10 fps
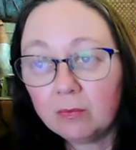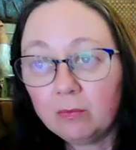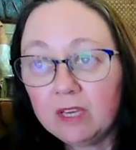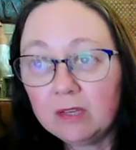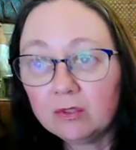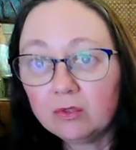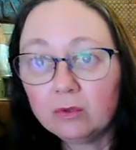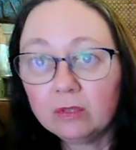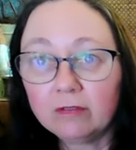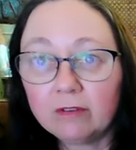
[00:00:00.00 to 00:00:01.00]
beings who
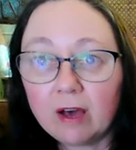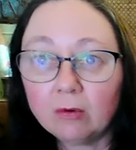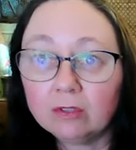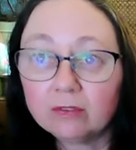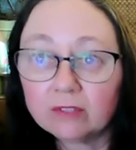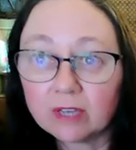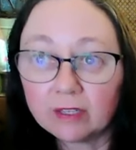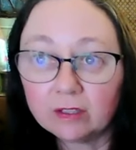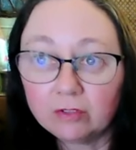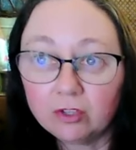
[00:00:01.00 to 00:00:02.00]
live out of
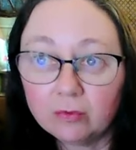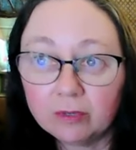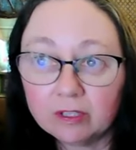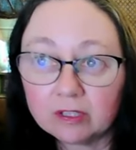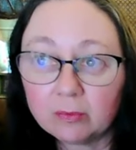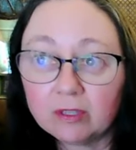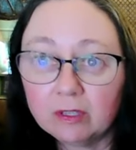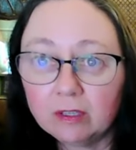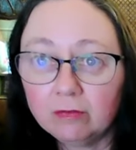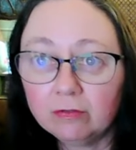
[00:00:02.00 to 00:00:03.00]
sight of humans but
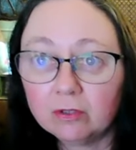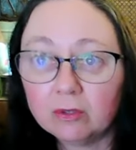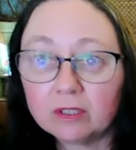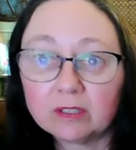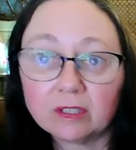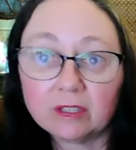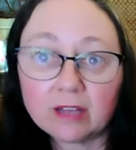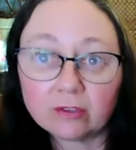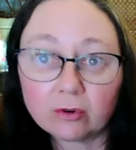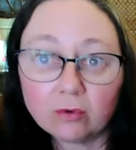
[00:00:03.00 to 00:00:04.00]
influence the
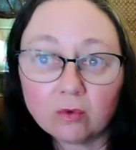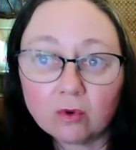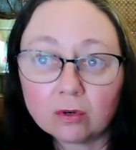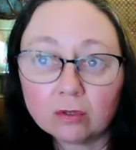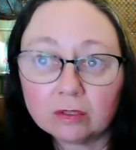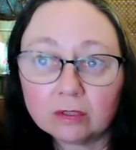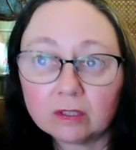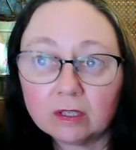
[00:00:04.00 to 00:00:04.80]
natural world.